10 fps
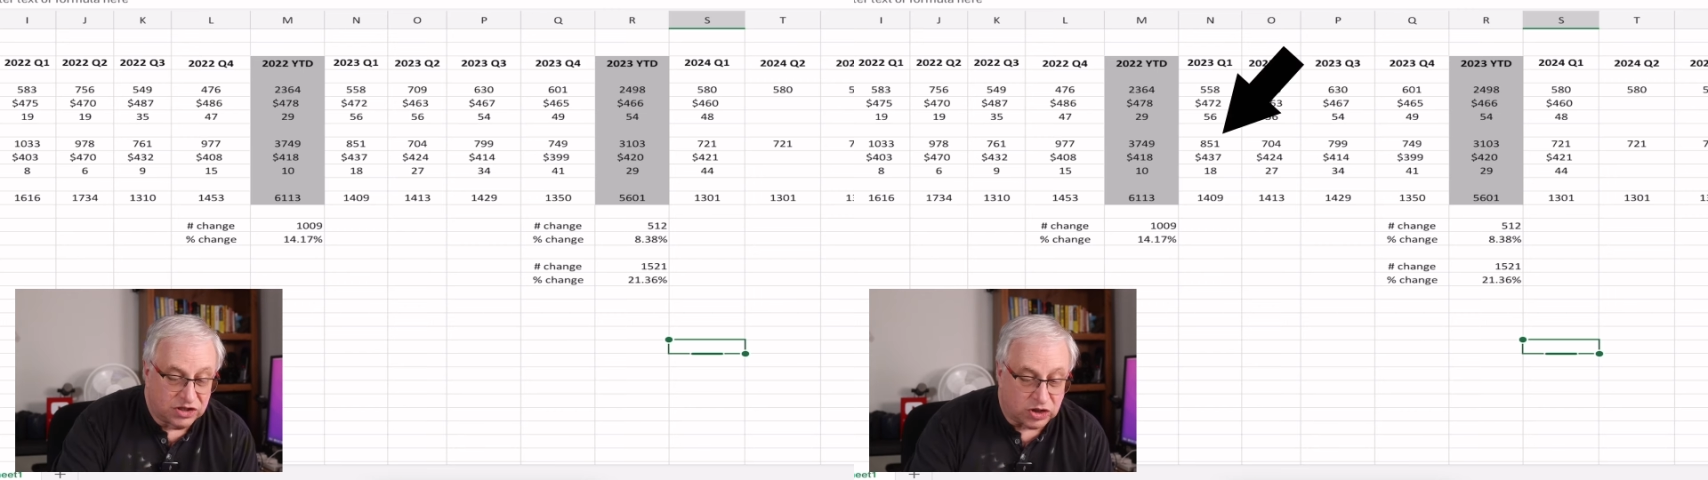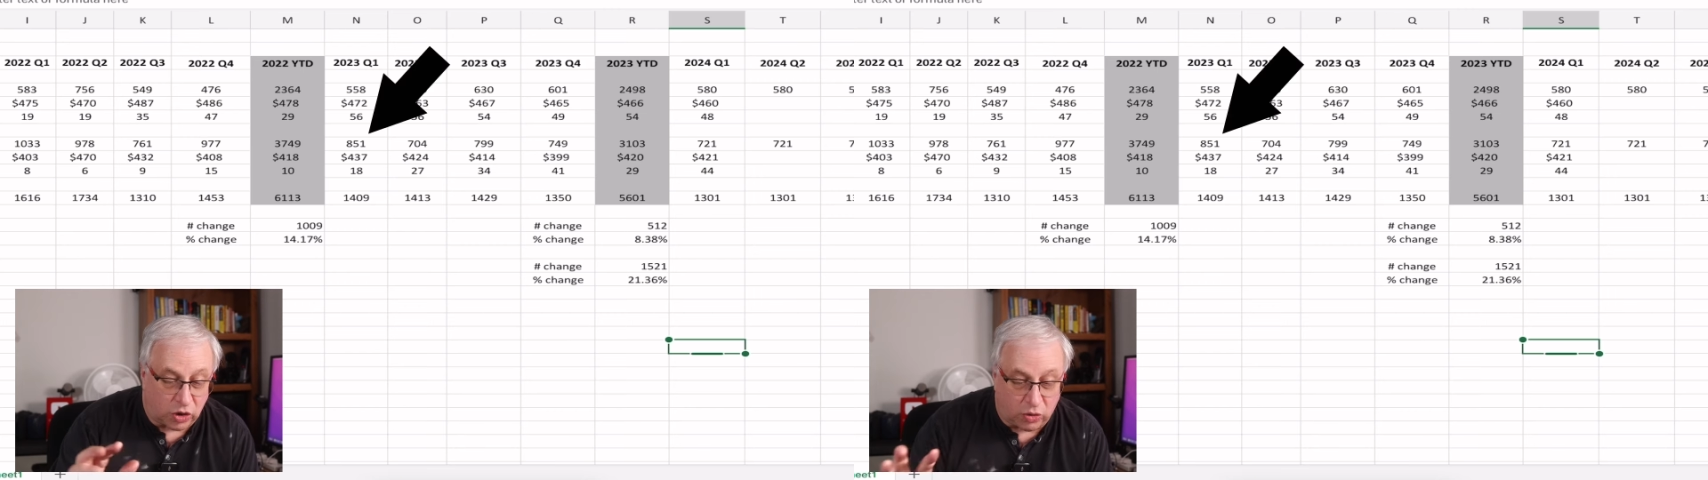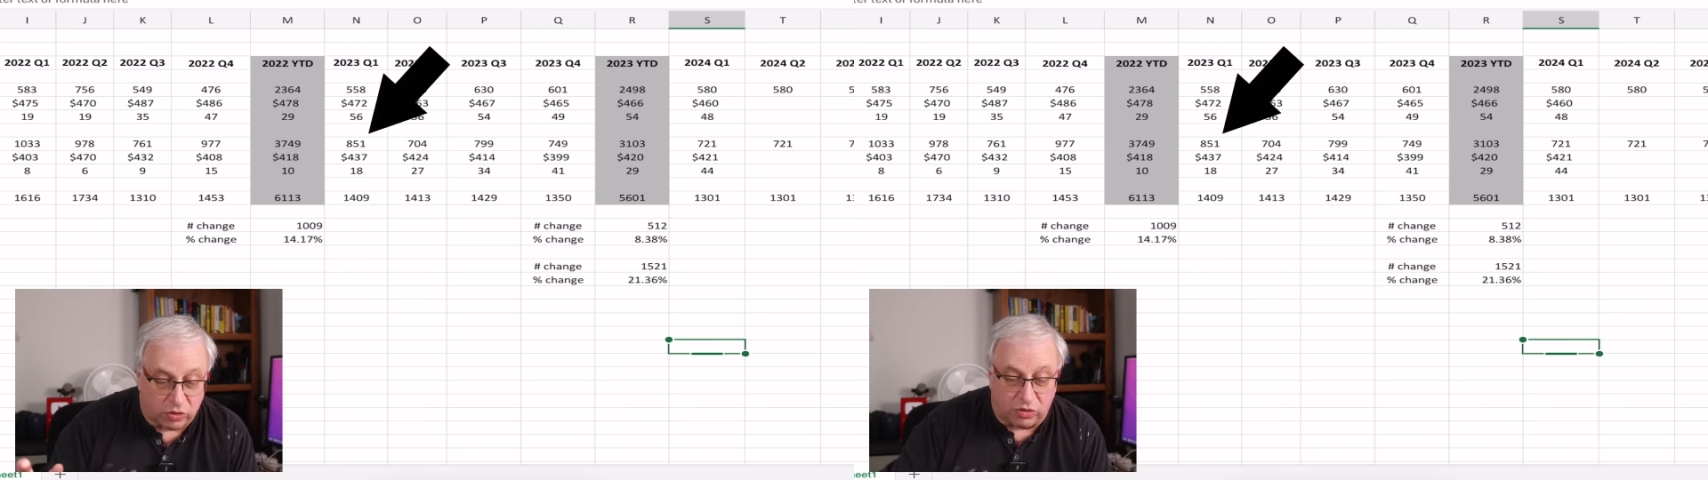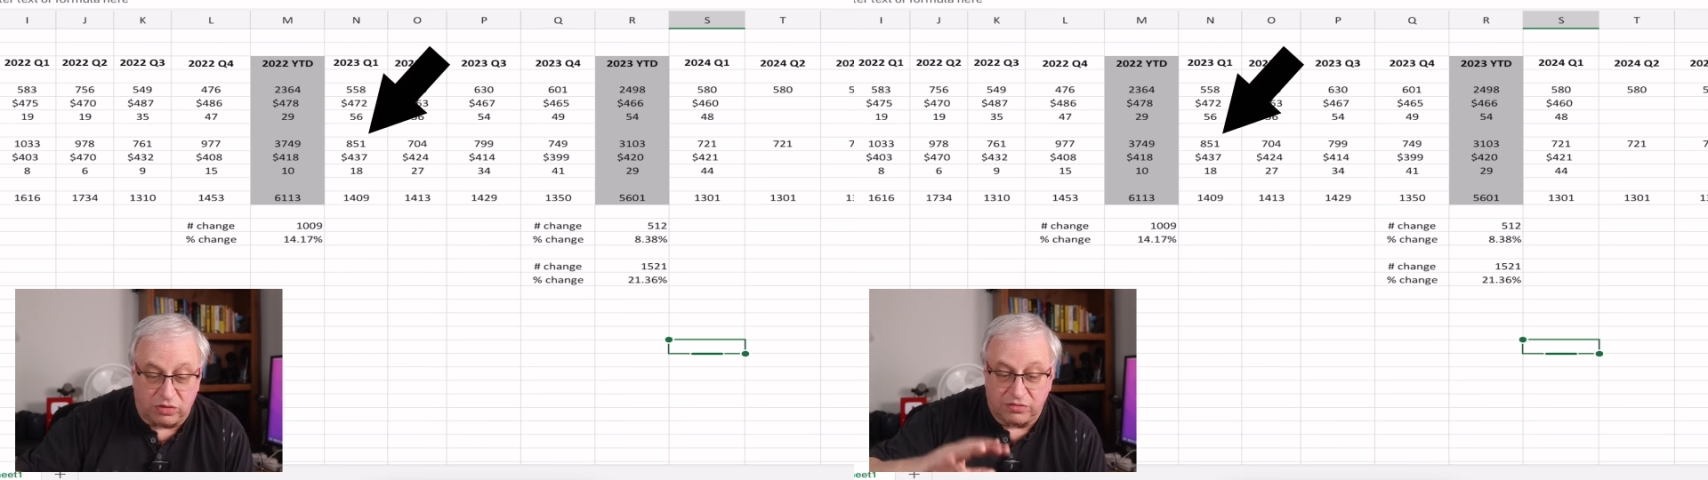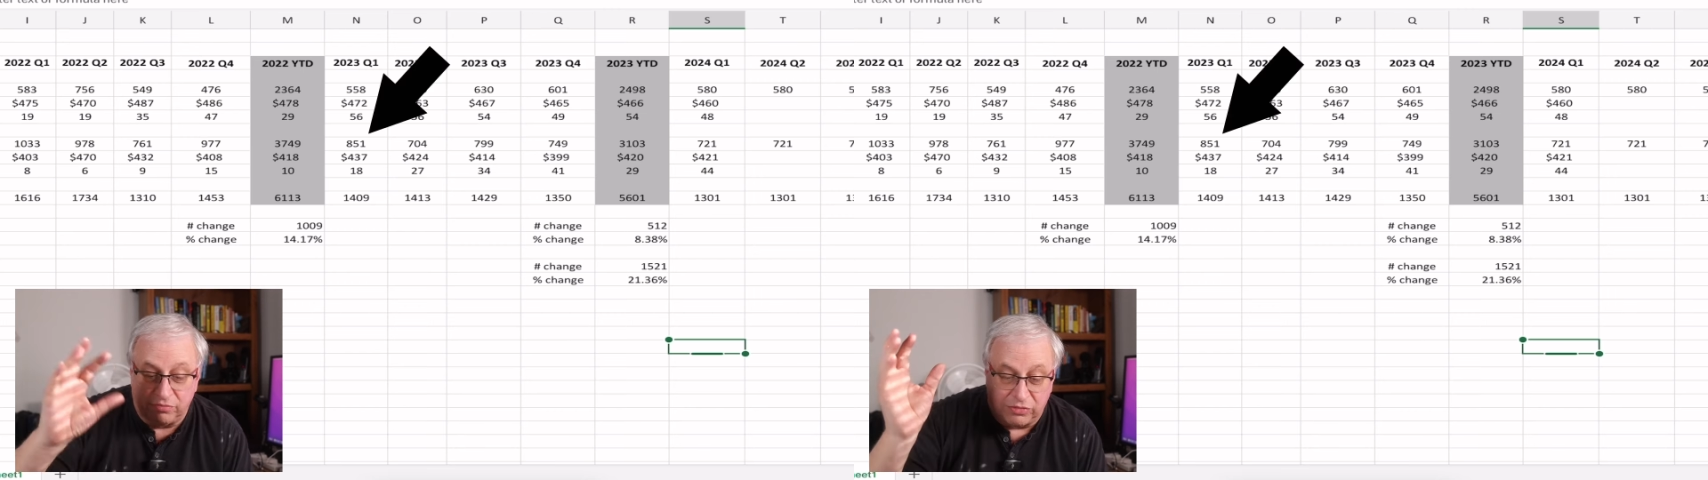
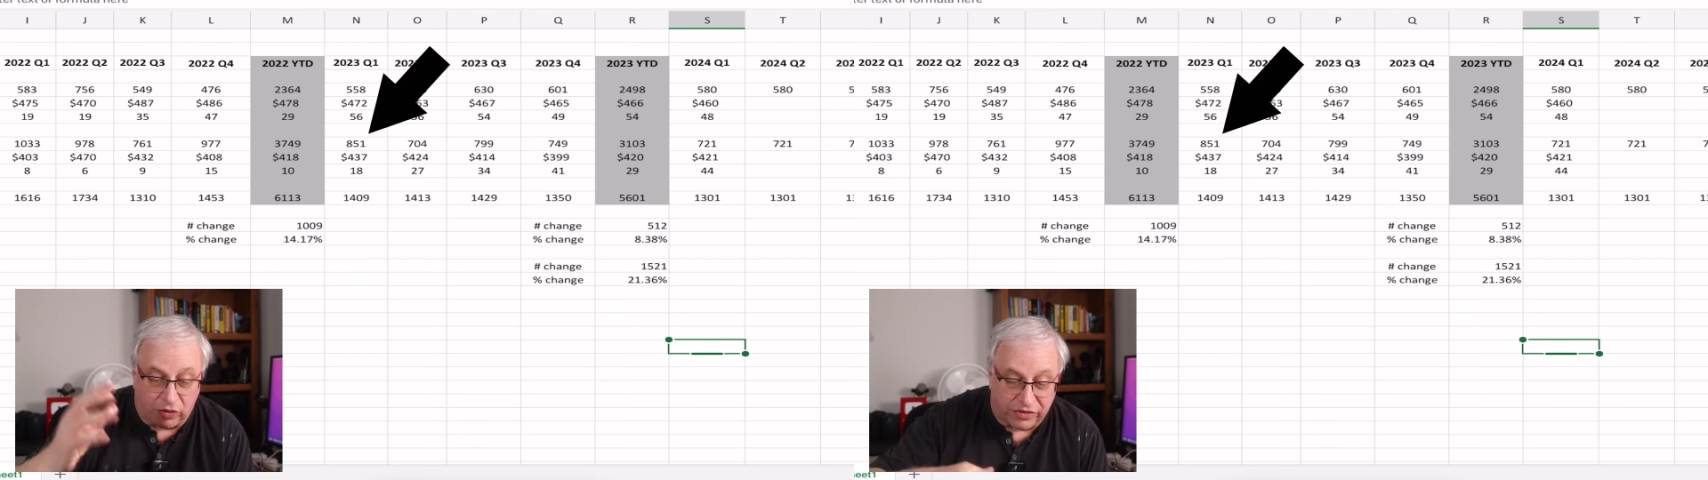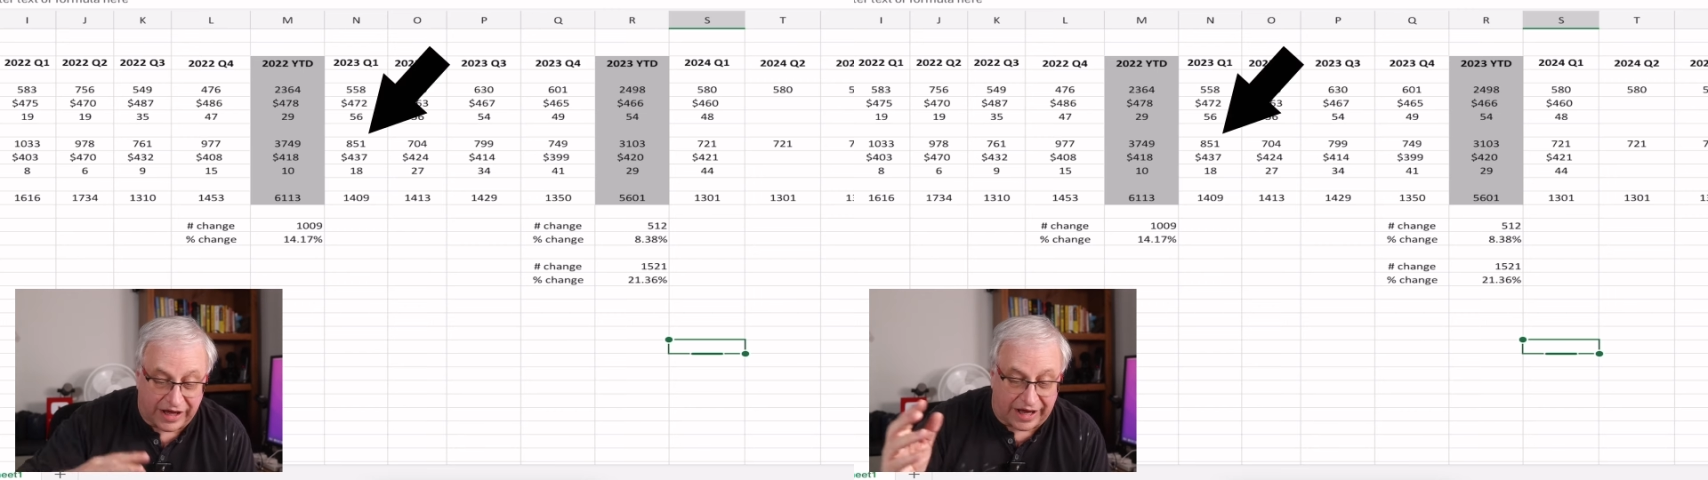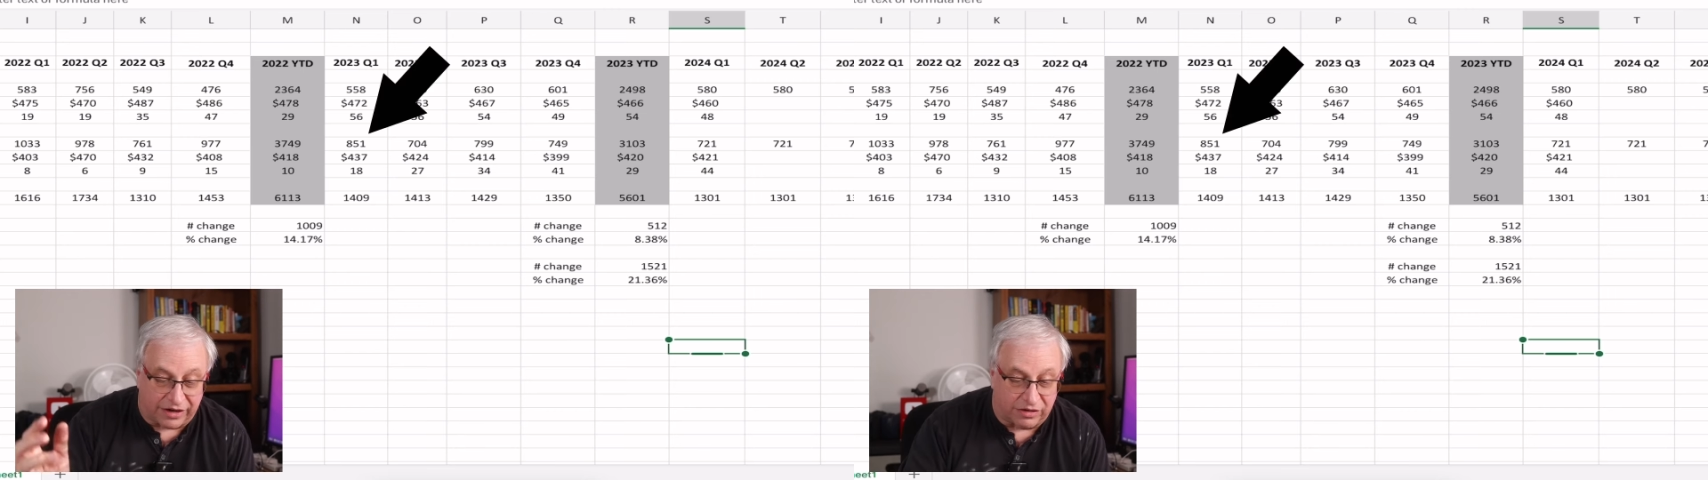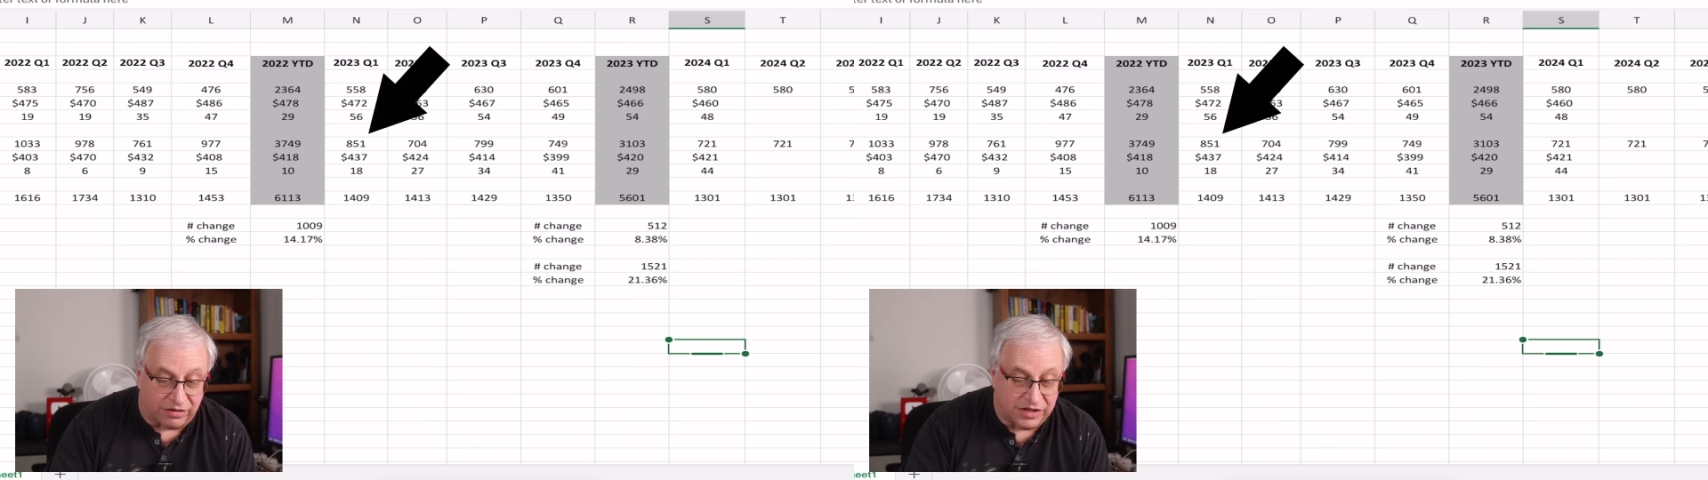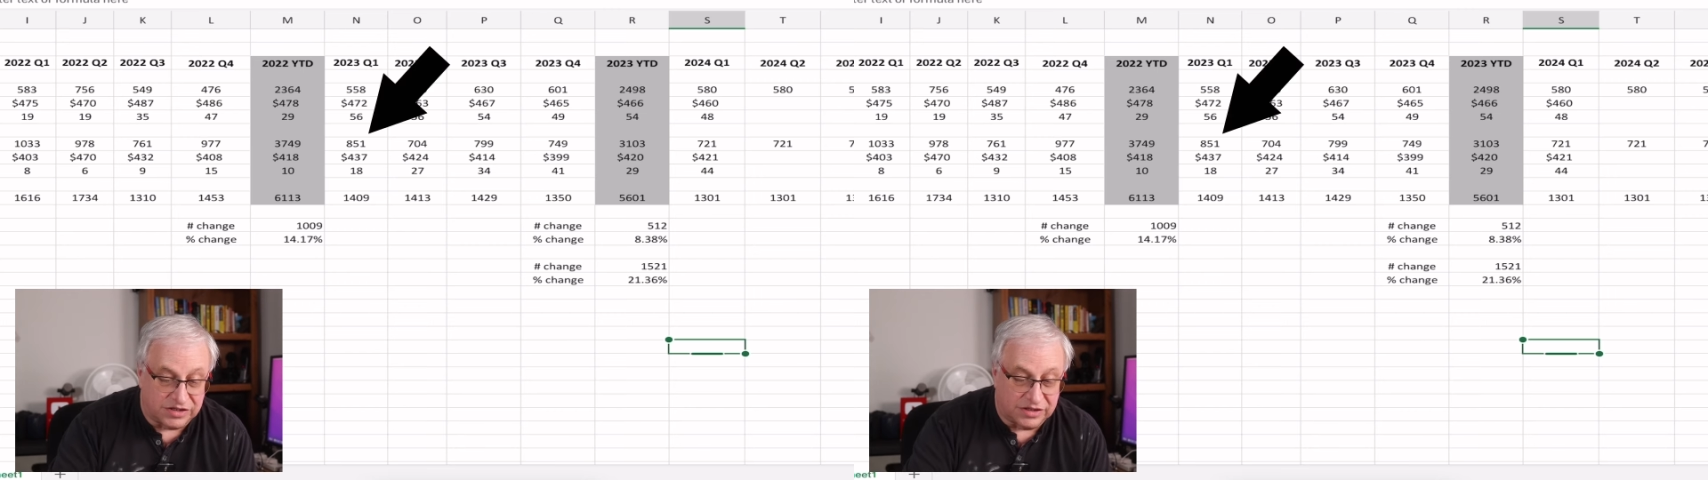total, both
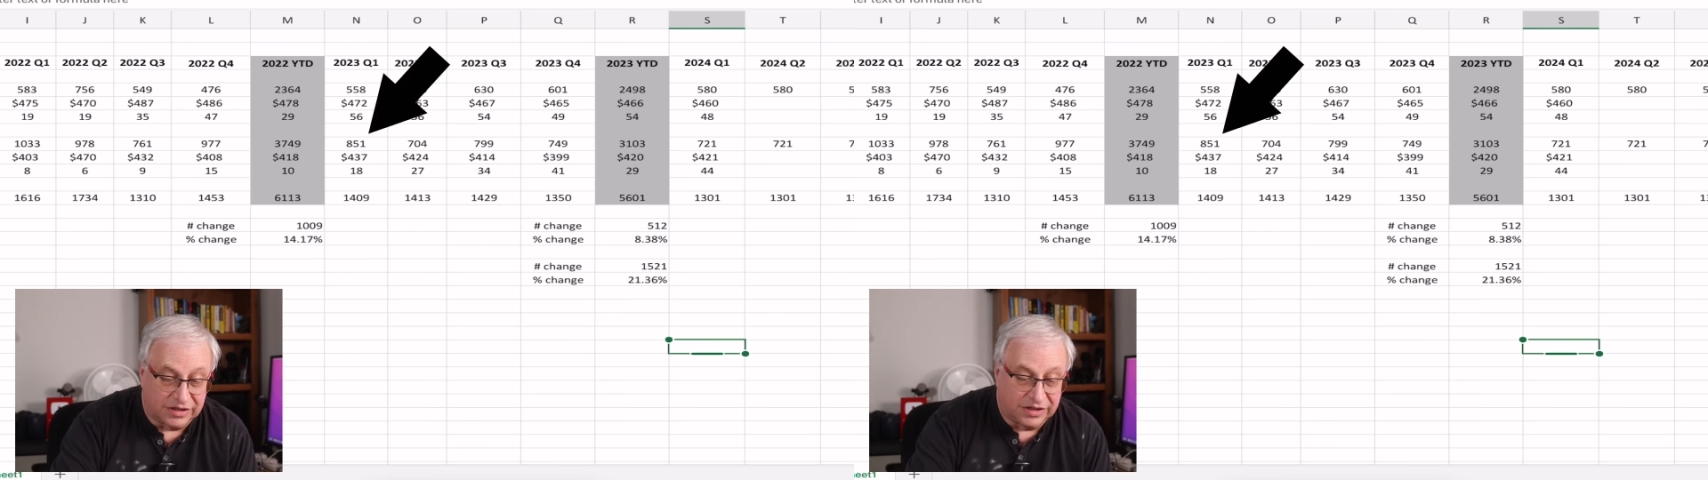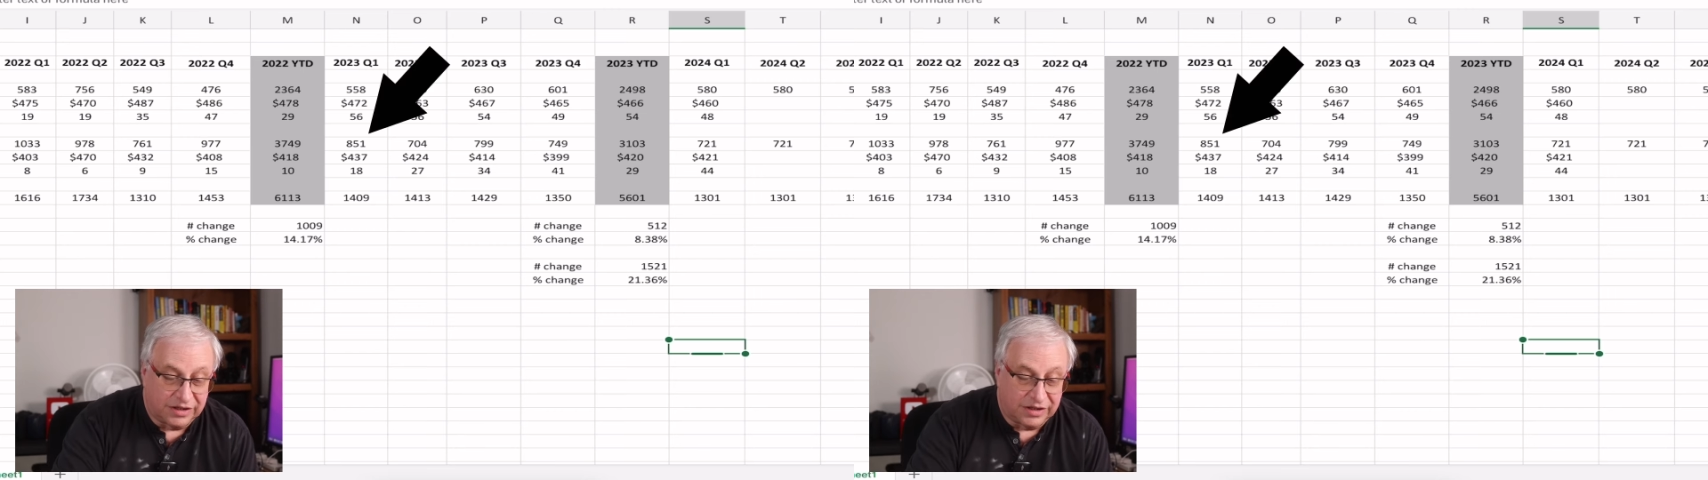categories,